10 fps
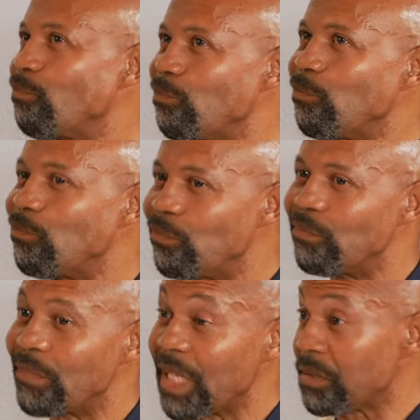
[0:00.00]
Hmm.
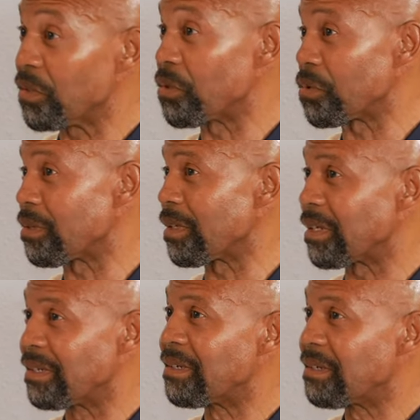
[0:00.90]
That's
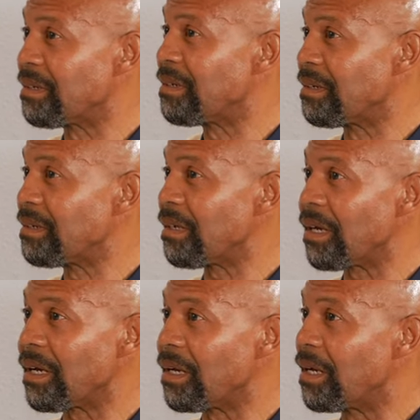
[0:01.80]
interesting.
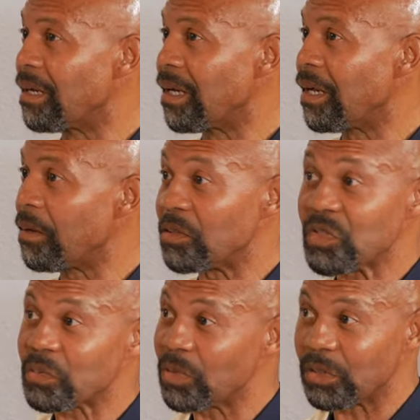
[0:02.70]
Yeah. I, I
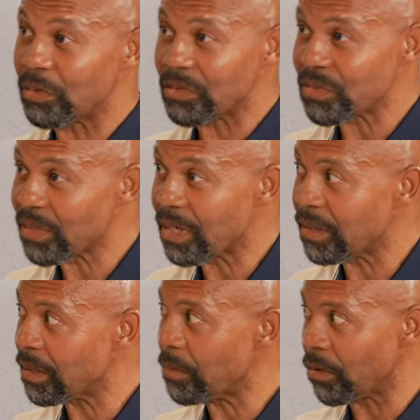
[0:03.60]
just when you were just saying
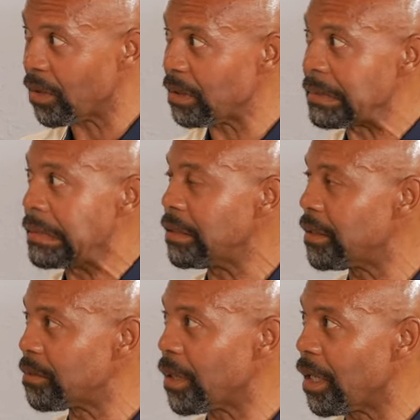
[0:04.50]
that, I'm here going,
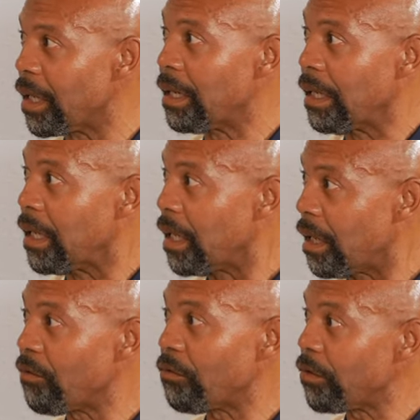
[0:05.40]
geez, yeah,
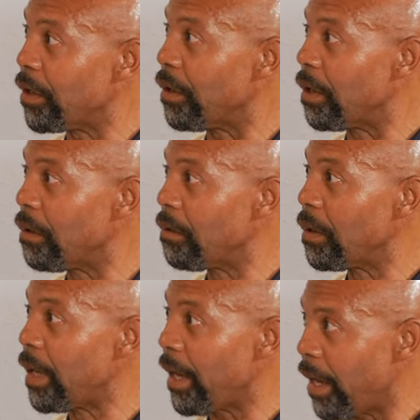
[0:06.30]
every
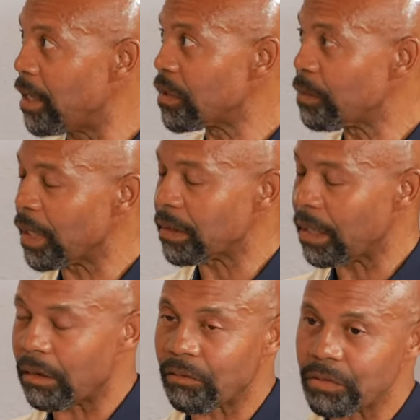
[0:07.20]
aspect,
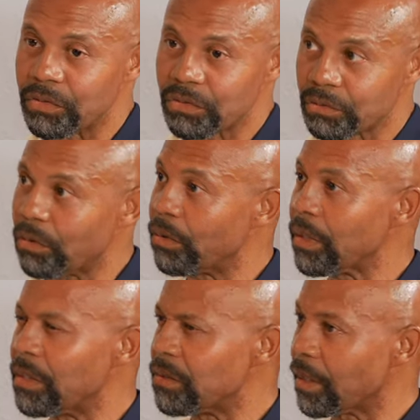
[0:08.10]
every
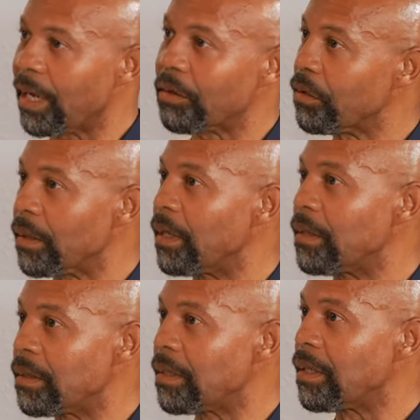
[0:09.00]
stroke is
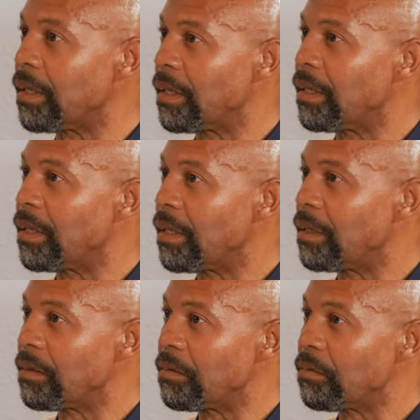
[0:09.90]
calculated
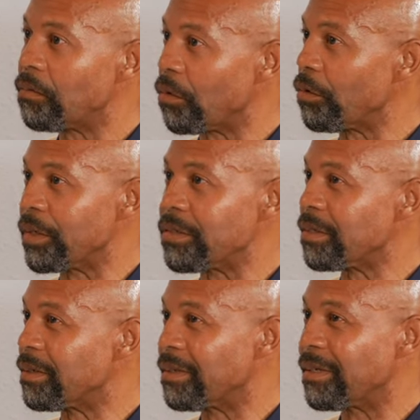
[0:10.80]
for a reason